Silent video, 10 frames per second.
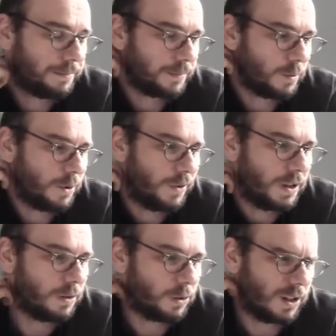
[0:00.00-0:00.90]
within
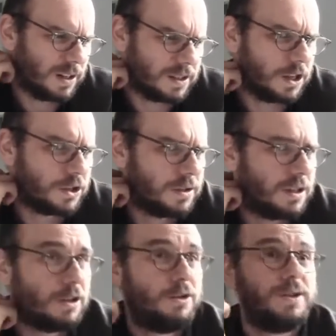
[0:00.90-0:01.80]
organizations,
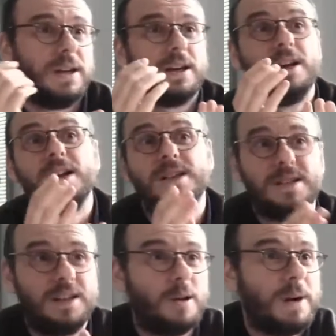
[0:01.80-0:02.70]
including
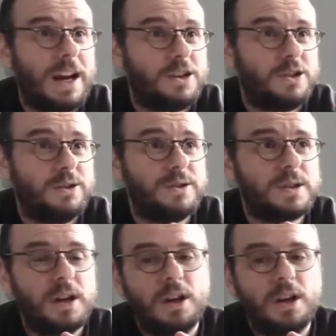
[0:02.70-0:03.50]
senior managers.